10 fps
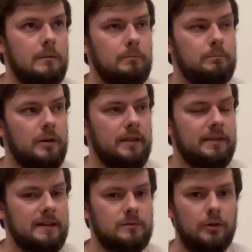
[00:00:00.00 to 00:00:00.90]
but
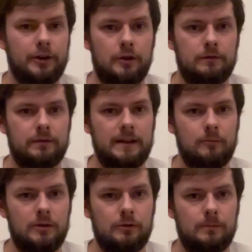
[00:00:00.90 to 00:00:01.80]
this one hopefully
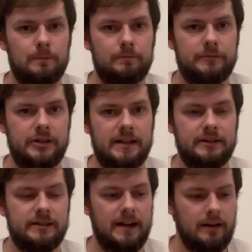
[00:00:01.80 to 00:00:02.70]
will
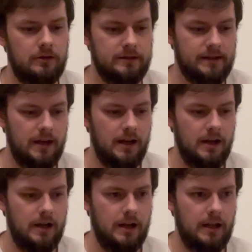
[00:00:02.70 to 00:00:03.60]
change that, because
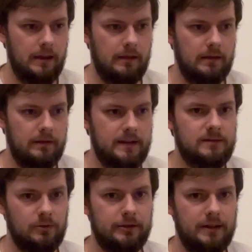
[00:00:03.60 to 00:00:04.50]
this
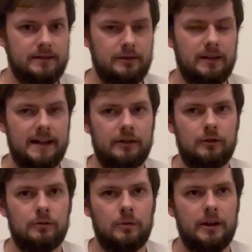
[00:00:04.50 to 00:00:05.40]
one does look like a
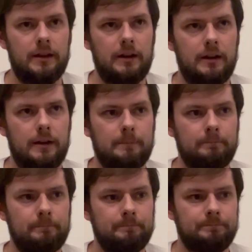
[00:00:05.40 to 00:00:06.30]
good
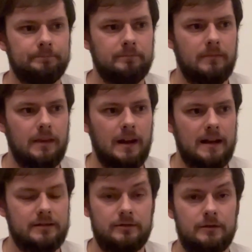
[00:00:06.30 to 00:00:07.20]
one.
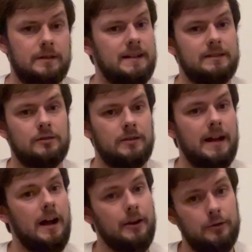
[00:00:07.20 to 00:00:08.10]
As soon as I saw it,
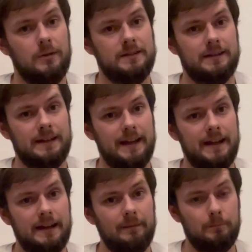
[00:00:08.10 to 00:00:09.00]
I knew I was going to get
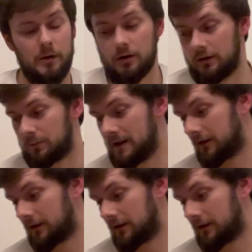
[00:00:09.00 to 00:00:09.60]
it, because we are